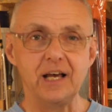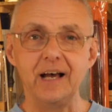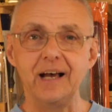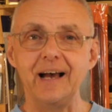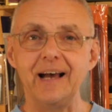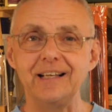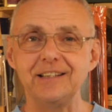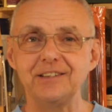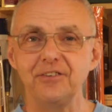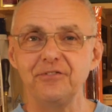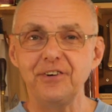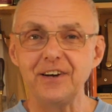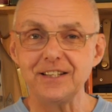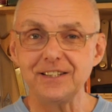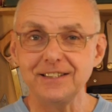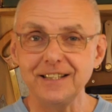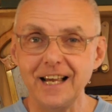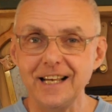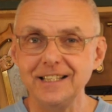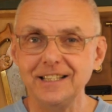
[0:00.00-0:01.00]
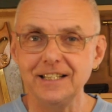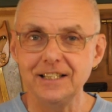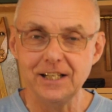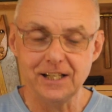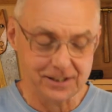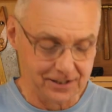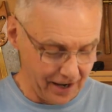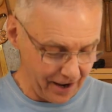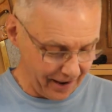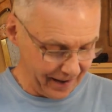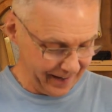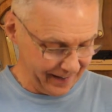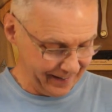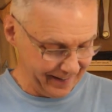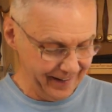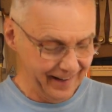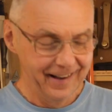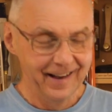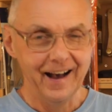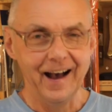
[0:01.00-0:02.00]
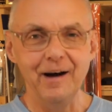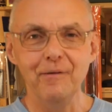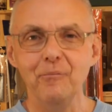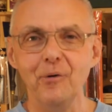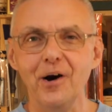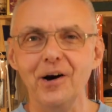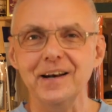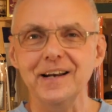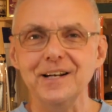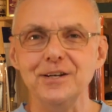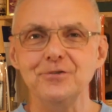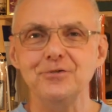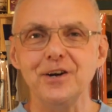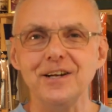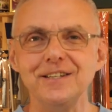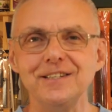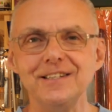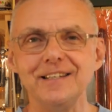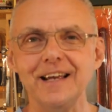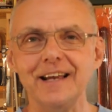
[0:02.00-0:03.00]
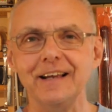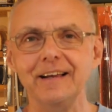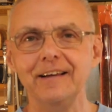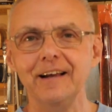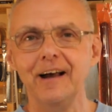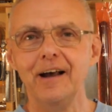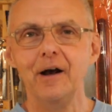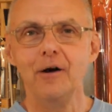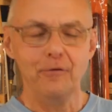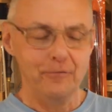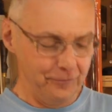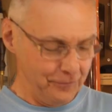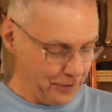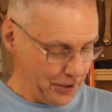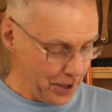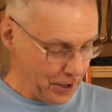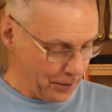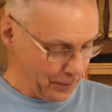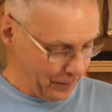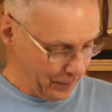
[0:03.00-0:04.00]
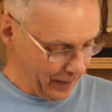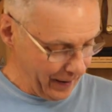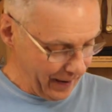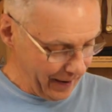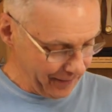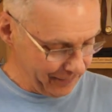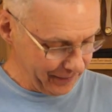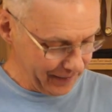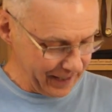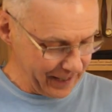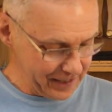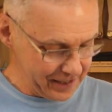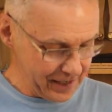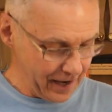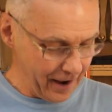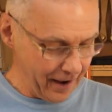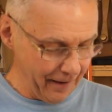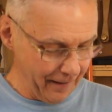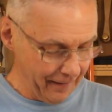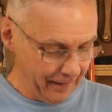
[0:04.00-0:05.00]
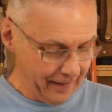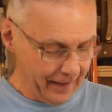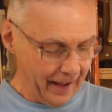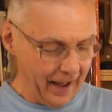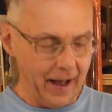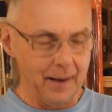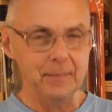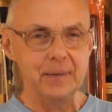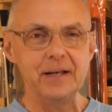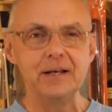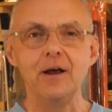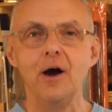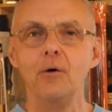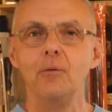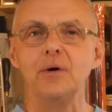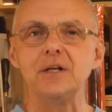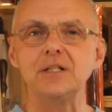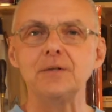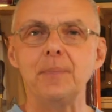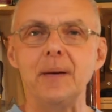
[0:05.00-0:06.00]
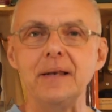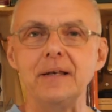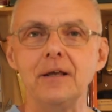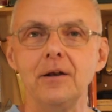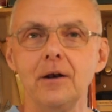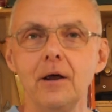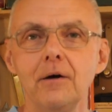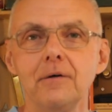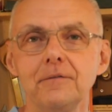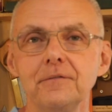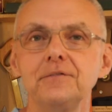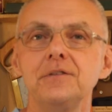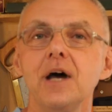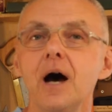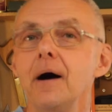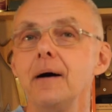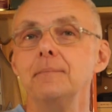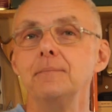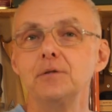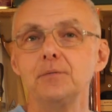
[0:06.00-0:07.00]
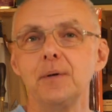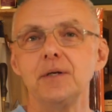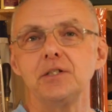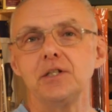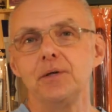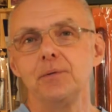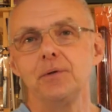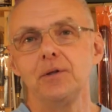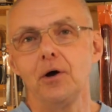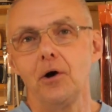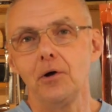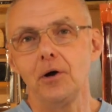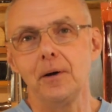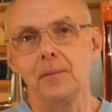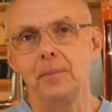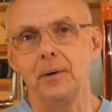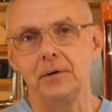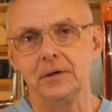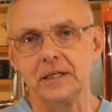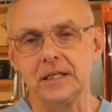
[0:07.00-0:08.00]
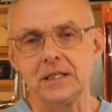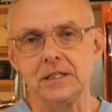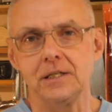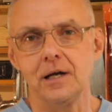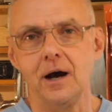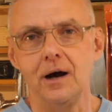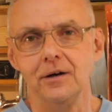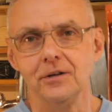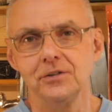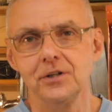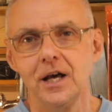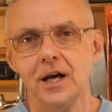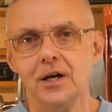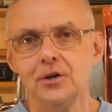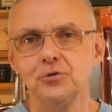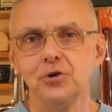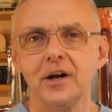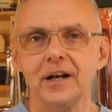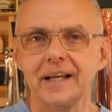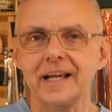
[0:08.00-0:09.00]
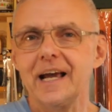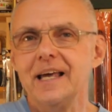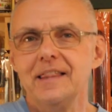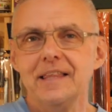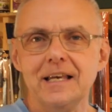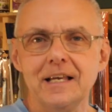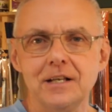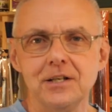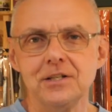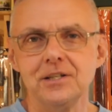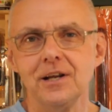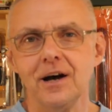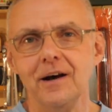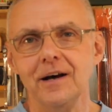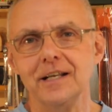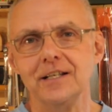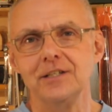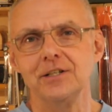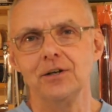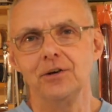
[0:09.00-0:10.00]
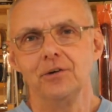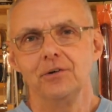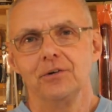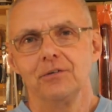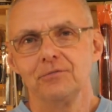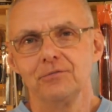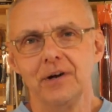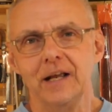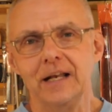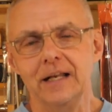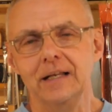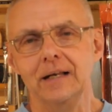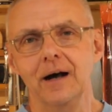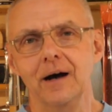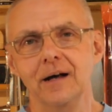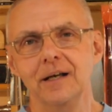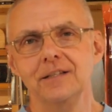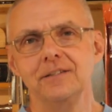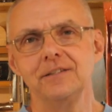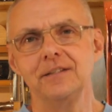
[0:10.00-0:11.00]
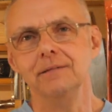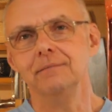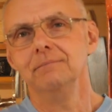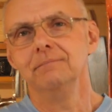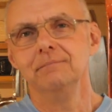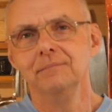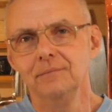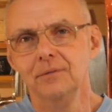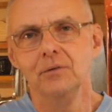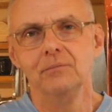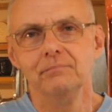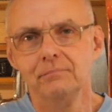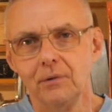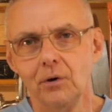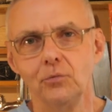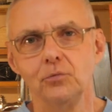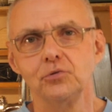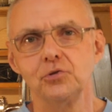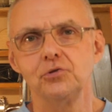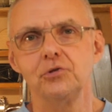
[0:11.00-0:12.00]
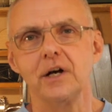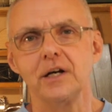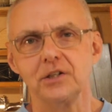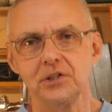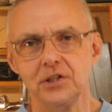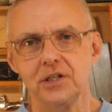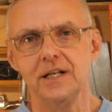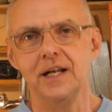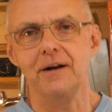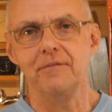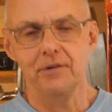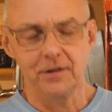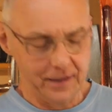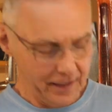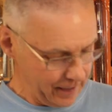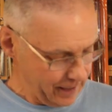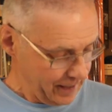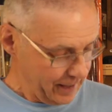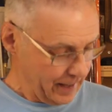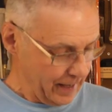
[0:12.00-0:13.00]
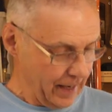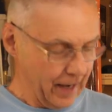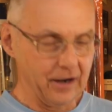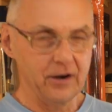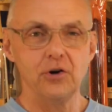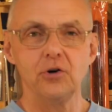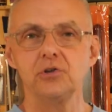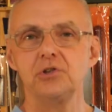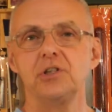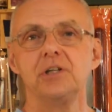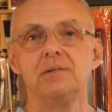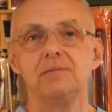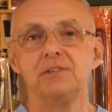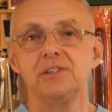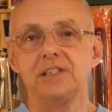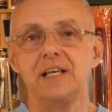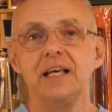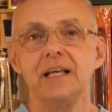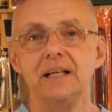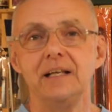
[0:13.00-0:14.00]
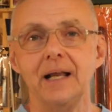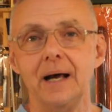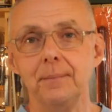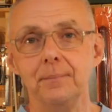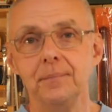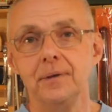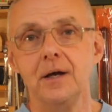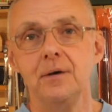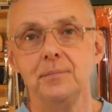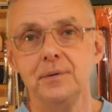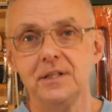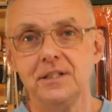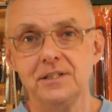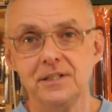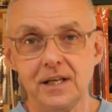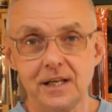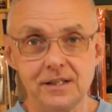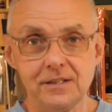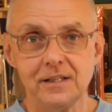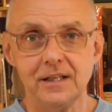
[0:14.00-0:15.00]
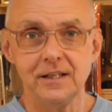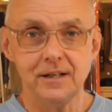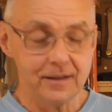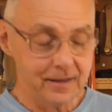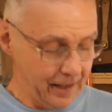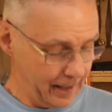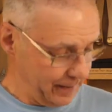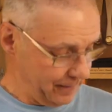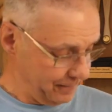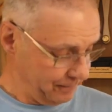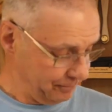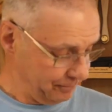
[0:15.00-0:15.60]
it's a fascinating design, and what an interesting view of the guitar. I mean, we spend a lot of time, especially with hollow body guitars, trying to get the inside to look really nice and all structured and everything, and of course you seal it up, nobody sees it, do they?